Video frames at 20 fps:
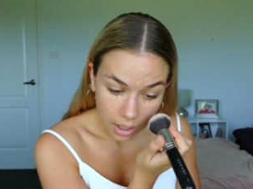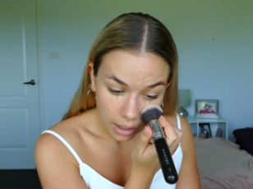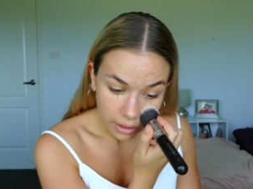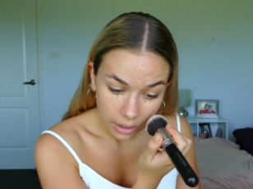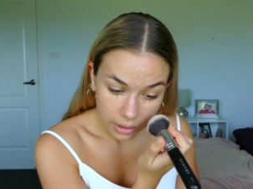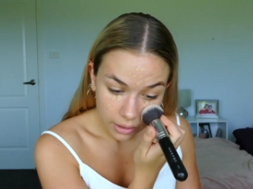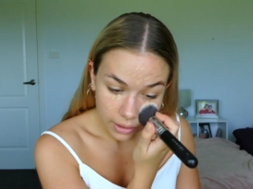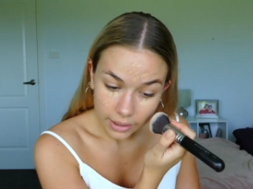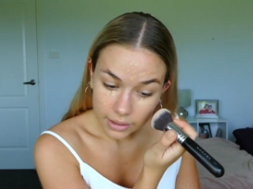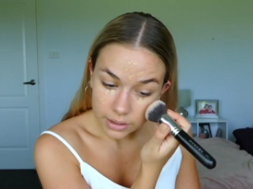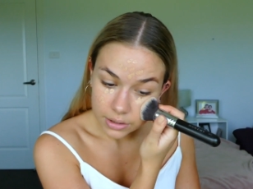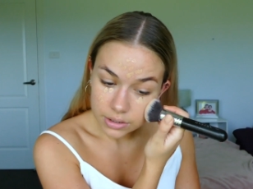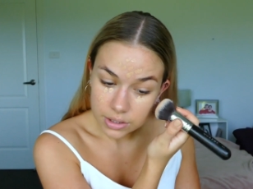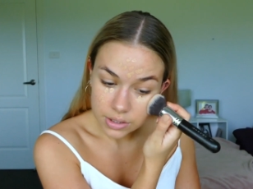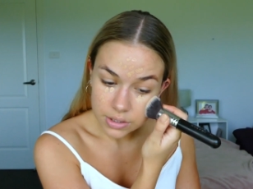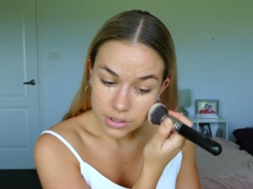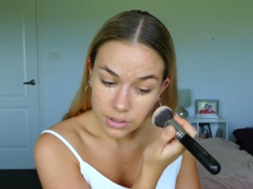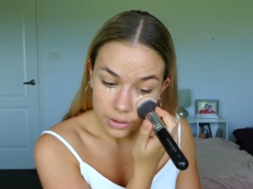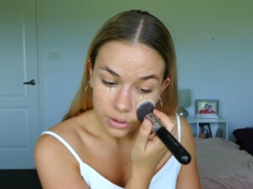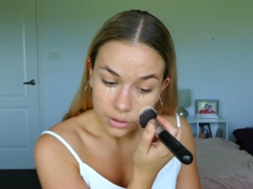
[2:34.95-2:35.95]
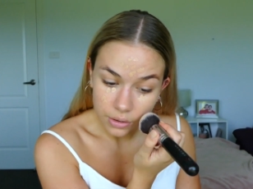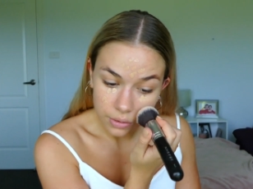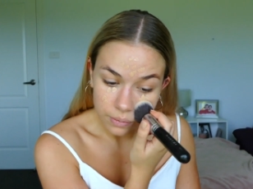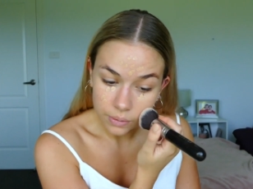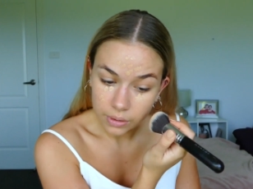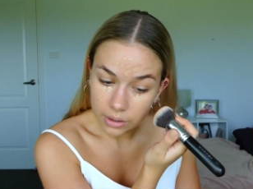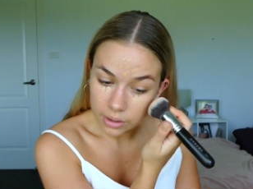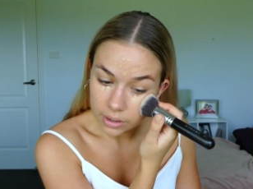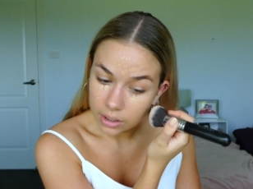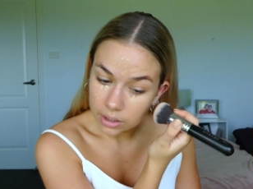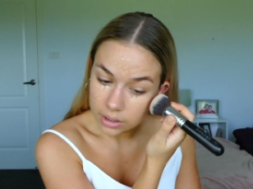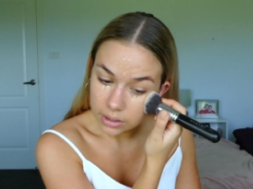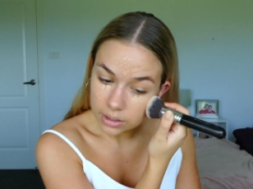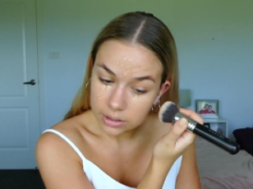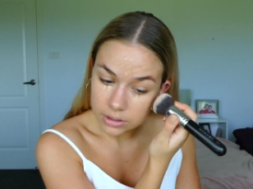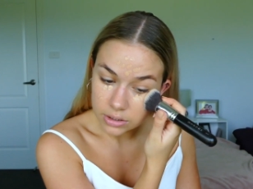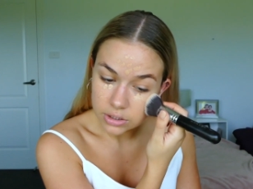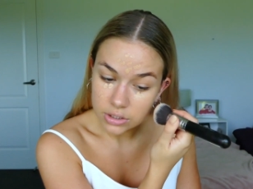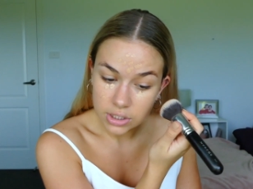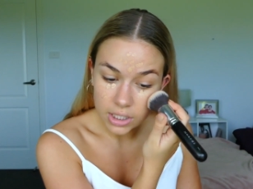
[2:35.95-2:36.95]
And I like to do
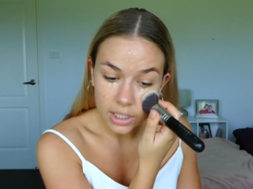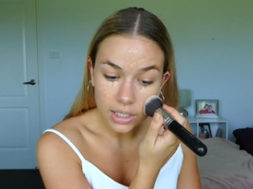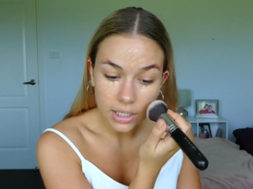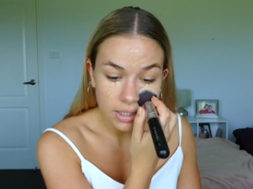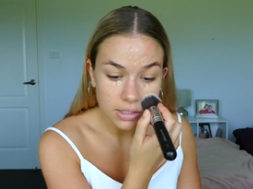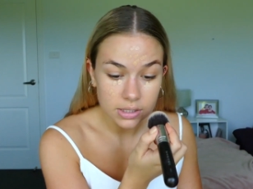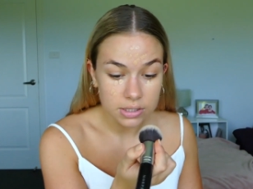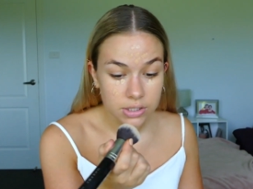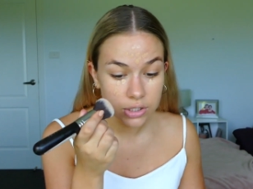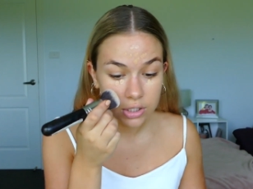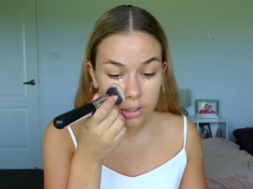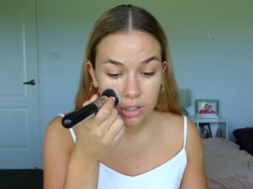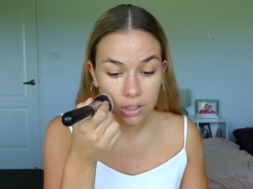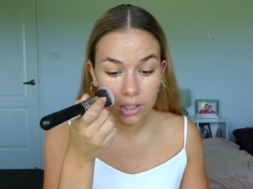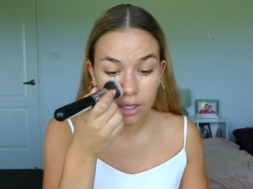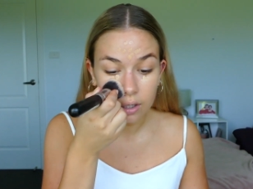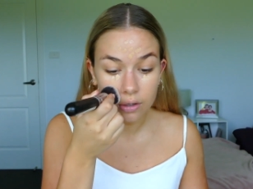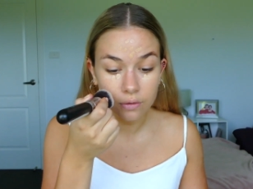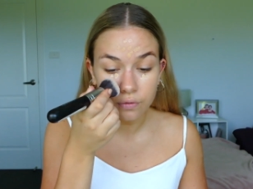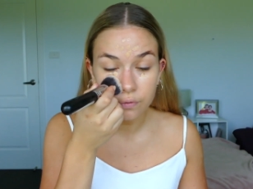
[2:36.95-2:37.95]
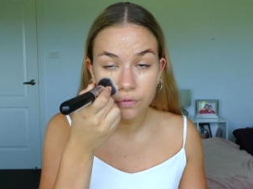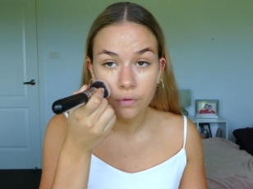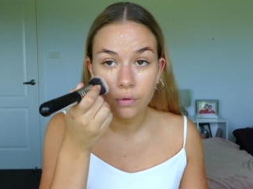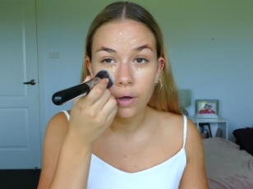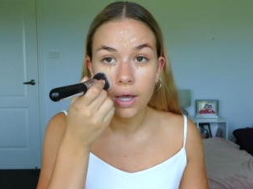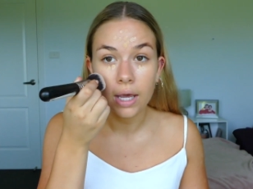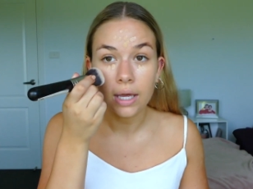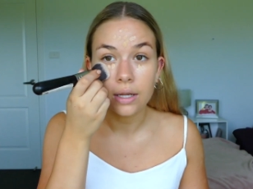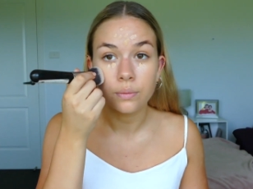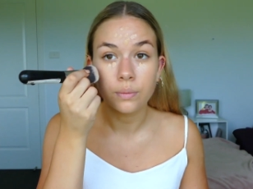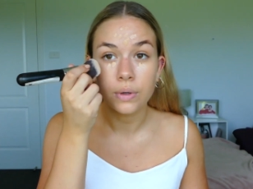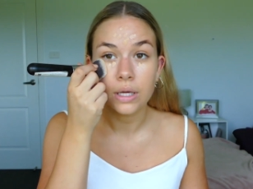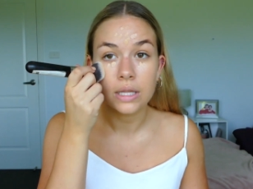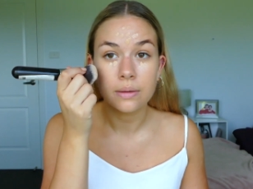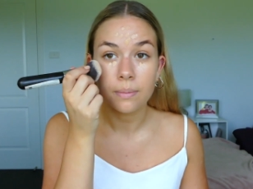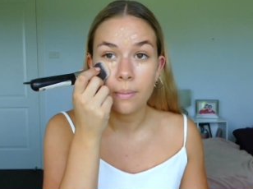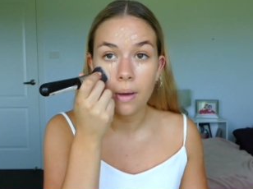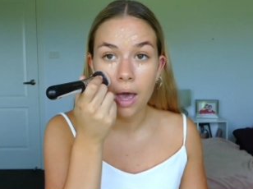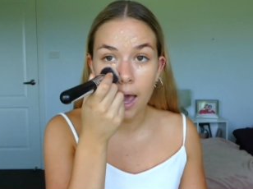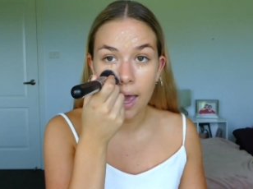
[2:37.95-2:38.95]
the cheeks, chin and forehead
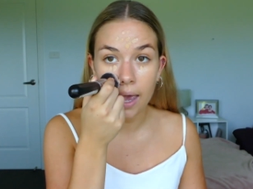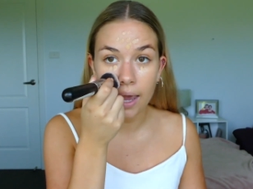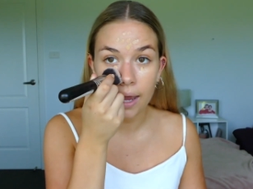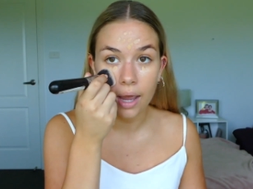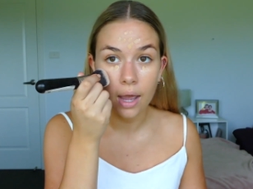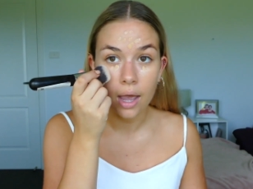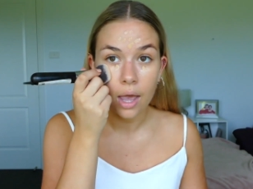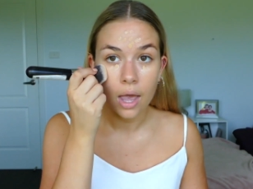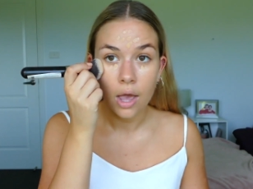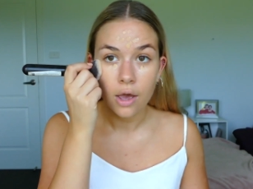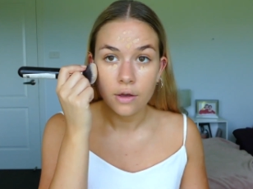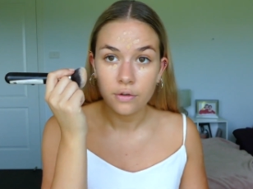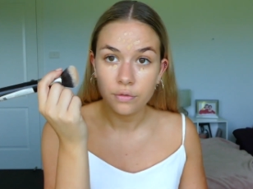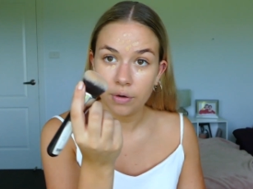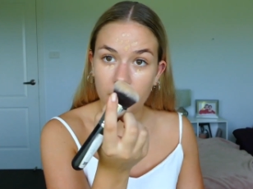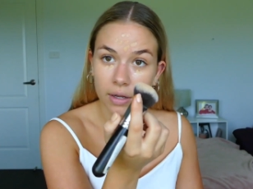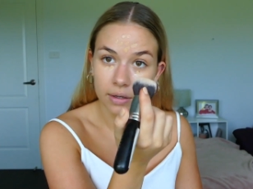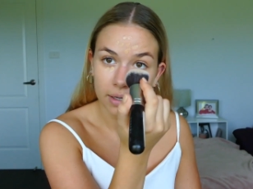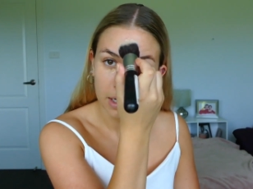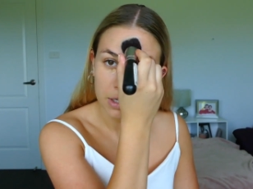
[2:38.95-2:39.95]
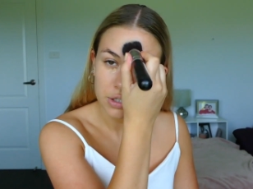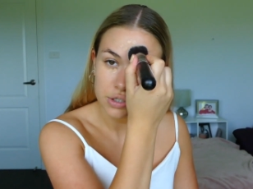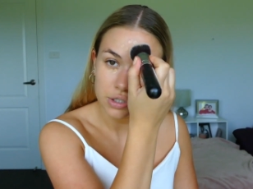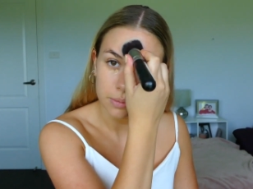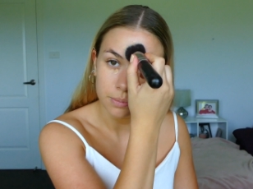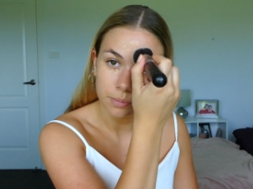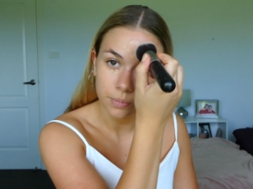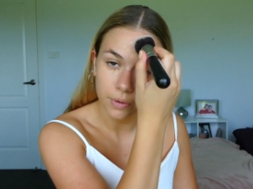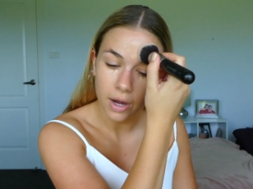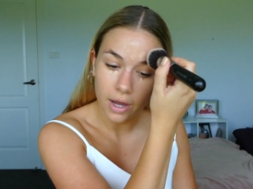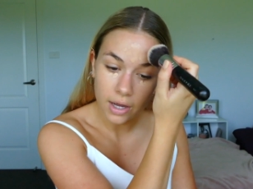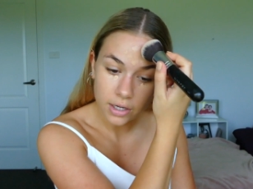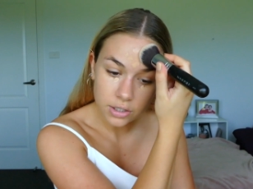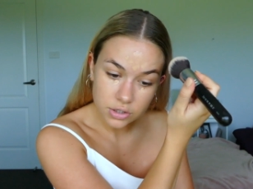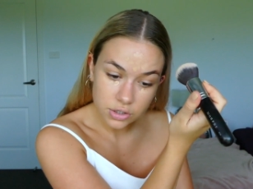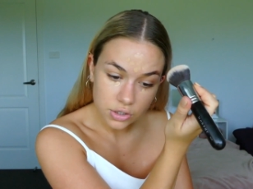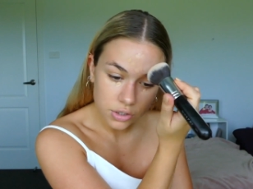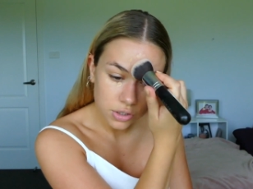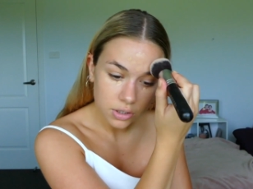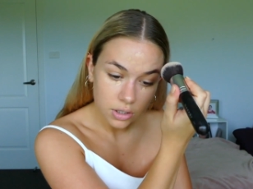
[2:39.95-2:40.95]
with my foundation
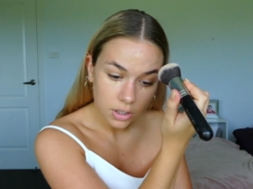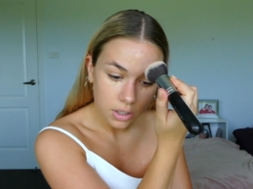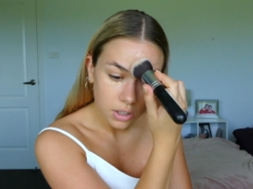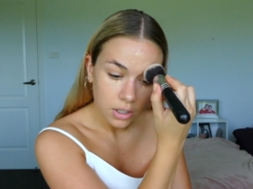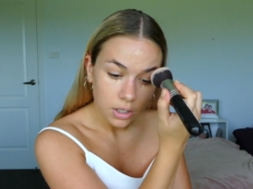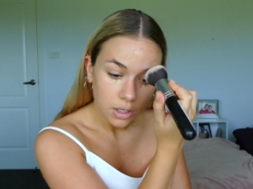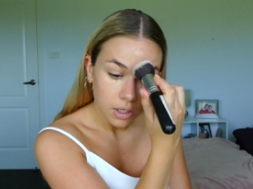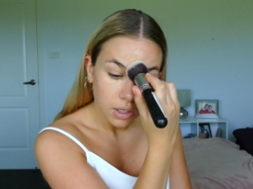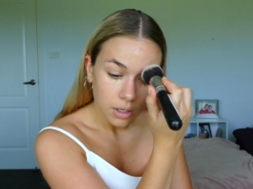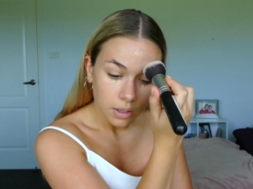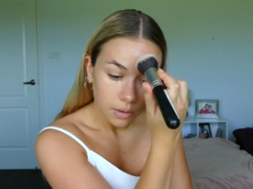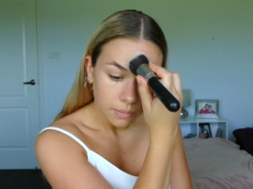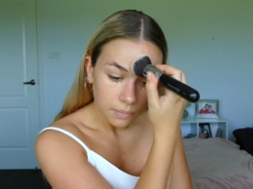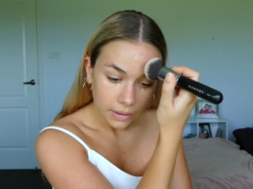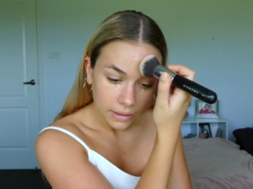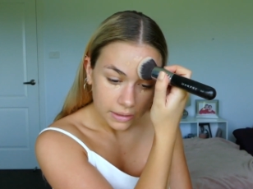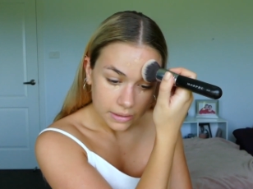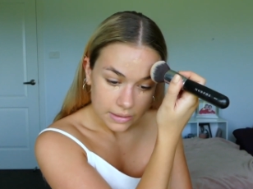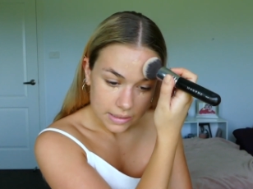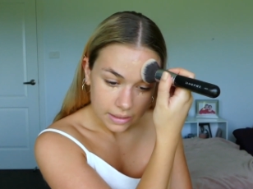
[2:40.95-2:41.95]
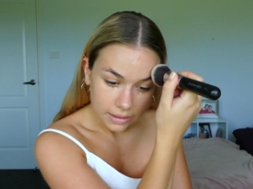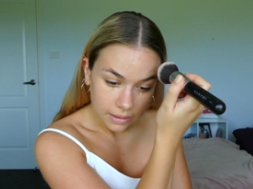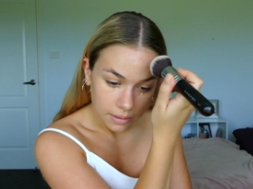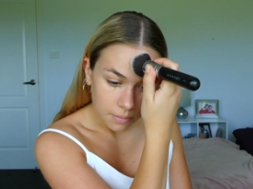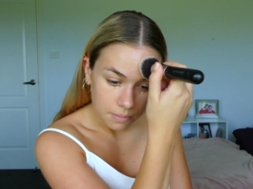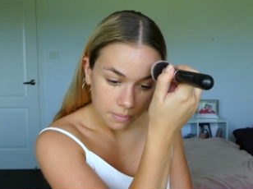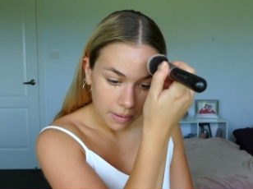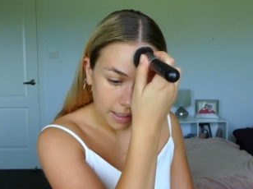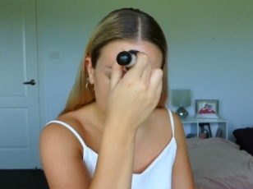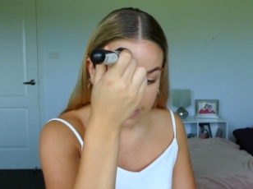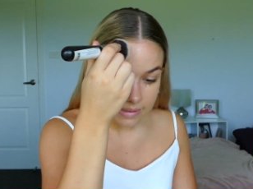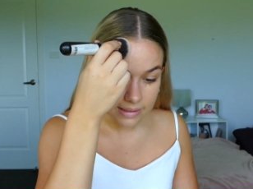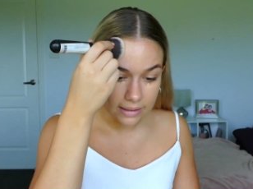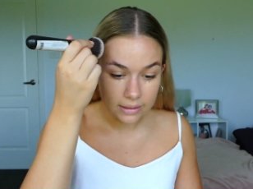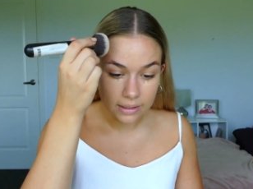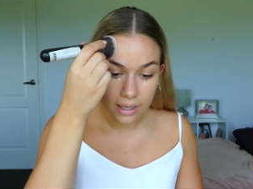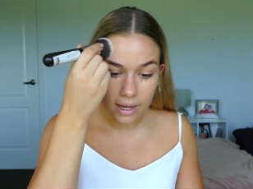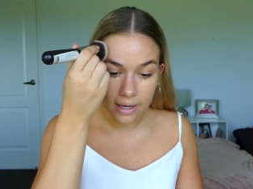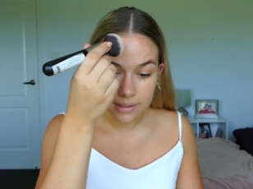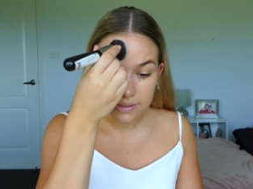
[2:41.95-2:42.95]
brush because it makes
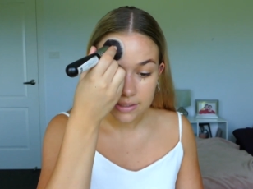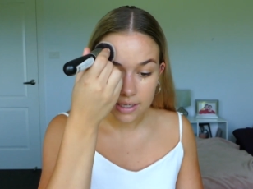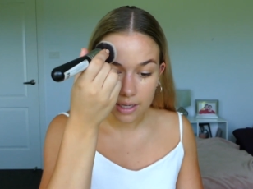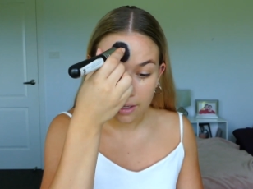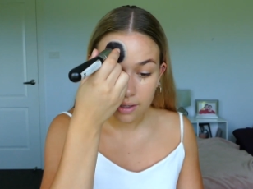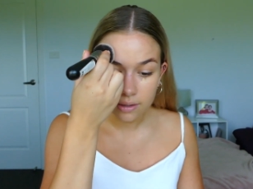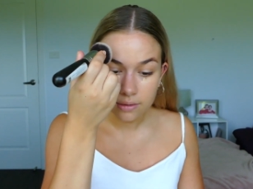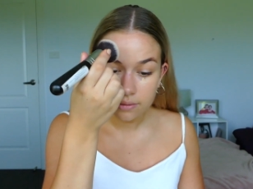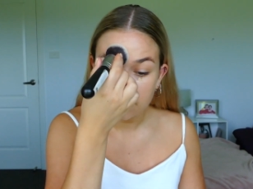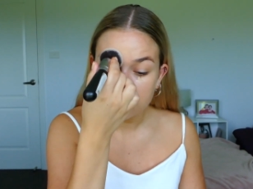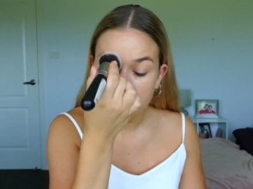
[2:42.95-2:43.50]
it lighter